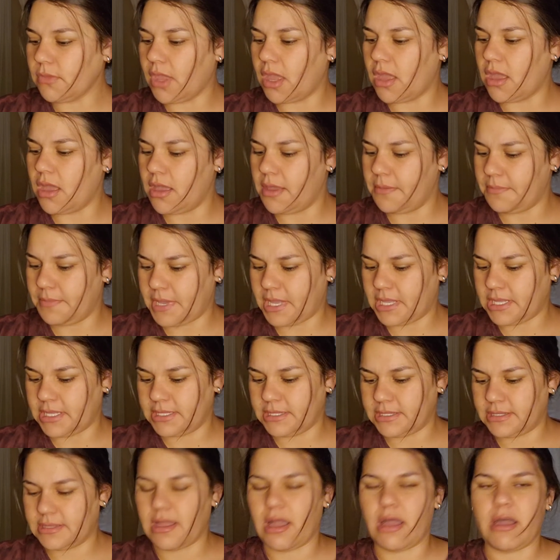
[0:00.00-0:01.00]
And
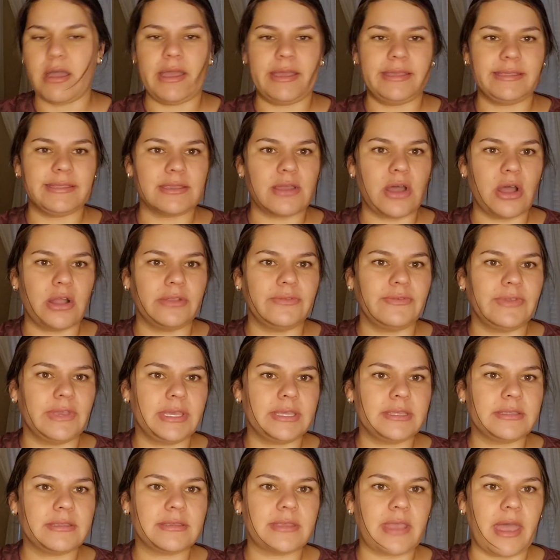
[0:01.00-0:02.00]
it's not as
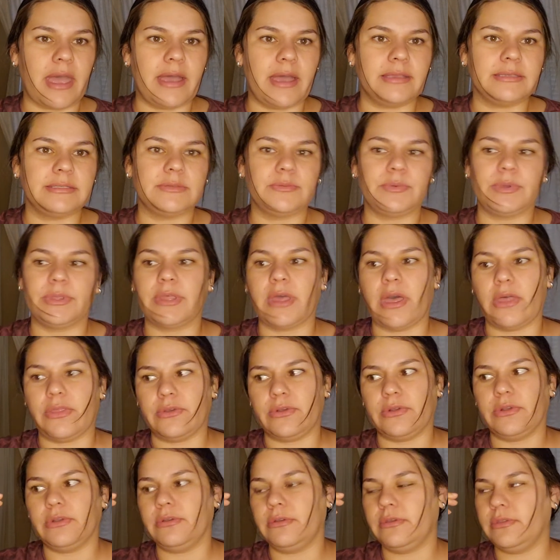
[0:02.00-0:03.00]
obvious as with
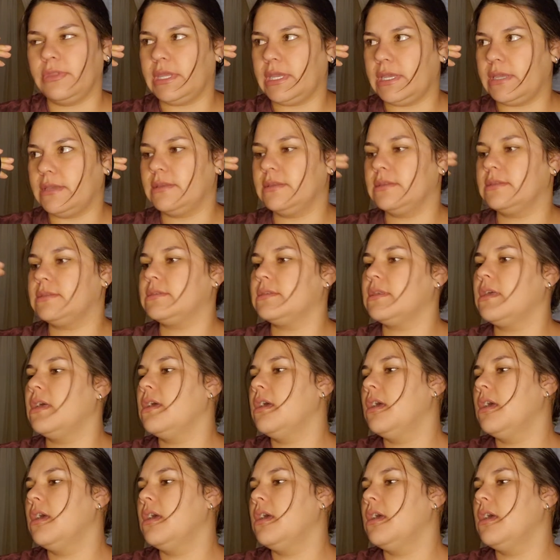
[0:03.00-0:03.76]
other things.